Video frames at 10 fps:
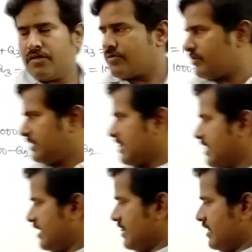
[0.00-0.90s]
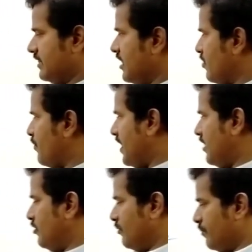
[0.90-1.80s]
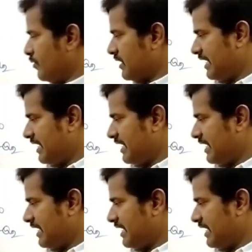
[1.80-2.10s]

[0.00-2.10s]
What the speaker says: So this value put